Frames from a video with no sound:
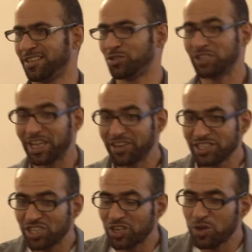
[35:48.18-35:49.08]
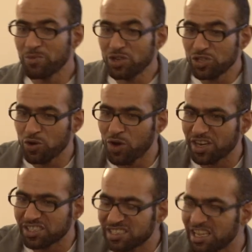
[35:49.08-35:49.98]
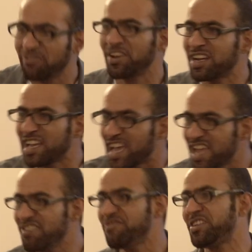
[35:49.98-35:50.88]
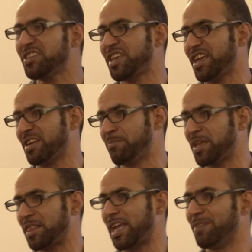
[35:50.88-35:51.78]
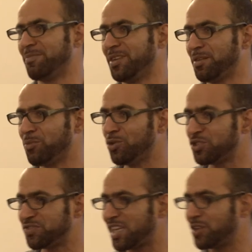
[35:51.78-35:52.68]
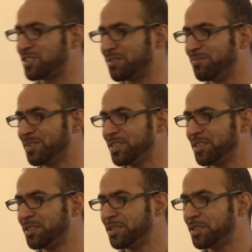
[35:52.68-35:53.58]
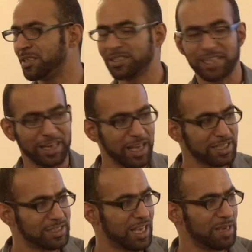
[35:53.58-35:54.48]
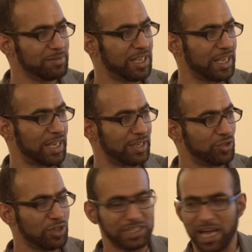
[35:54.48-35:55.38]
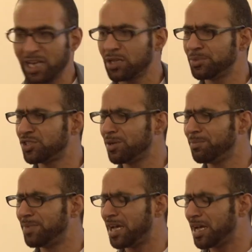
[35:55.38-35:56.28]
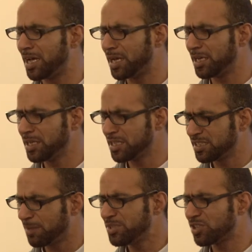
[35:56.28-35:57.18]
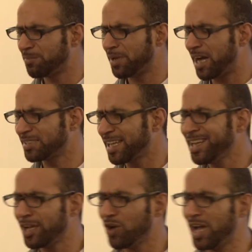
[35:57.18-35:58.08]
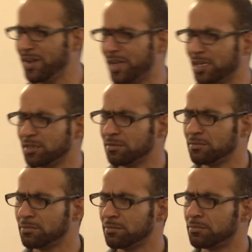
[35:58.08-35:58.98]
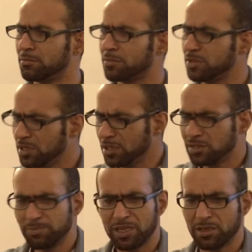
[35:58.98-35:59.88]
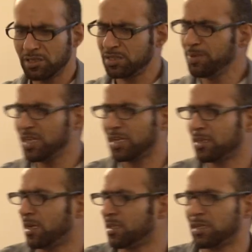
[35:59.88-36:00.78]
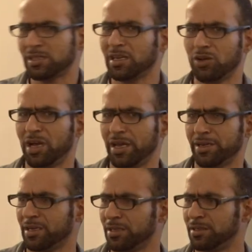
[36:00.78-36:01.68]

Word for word: to the Christian community who are suffering every day in Bethlehem because of Zionism. The last time they I uh, took the Archbishop, uh, the Bishop Atalla Yohanna, because he speaks he speak Atalla Yohanna,